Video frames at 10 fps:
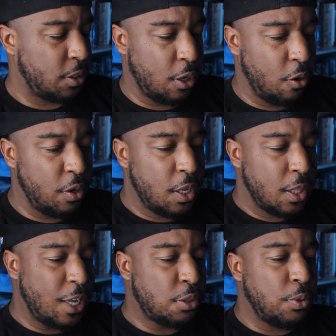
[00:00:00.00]
So
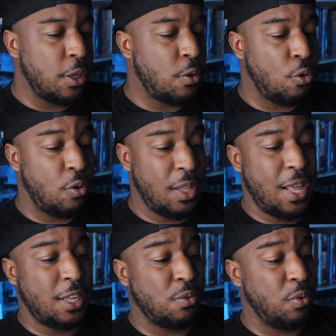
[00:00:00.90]
that's really cool, and
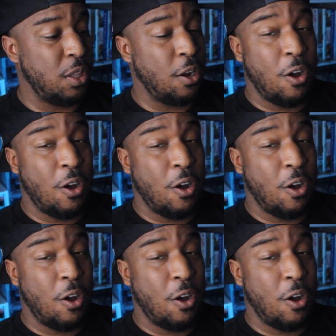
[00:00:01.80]
that's really